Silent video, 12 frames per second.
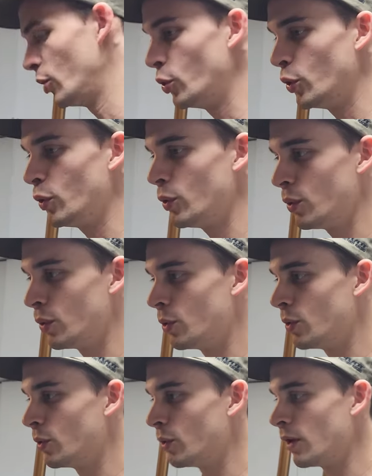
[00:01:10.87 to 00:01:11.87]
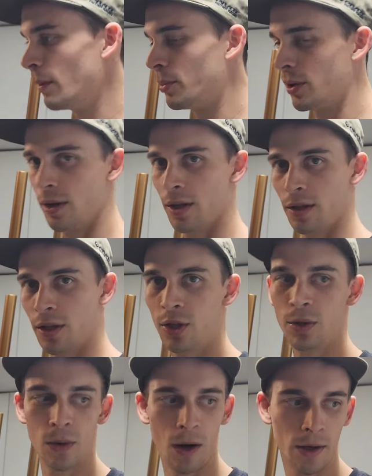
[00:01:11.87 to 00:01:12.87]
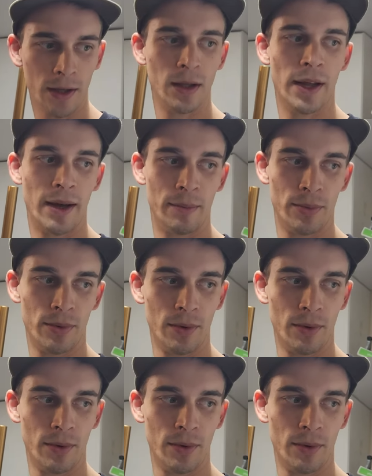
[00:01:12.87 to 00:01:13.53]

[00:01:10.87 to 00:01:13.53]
Who put the QR clamp?